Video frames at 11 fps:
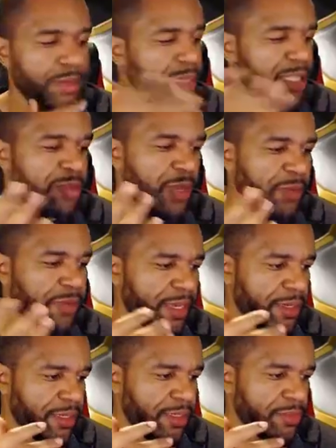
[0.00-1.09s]
But either way, we got
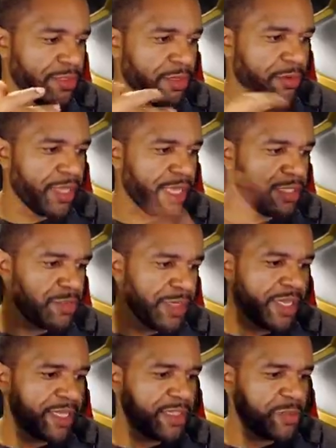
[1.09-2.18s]
it done. So yes, we
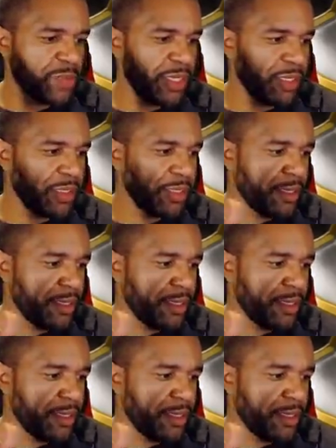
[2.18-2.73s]
did get the speed.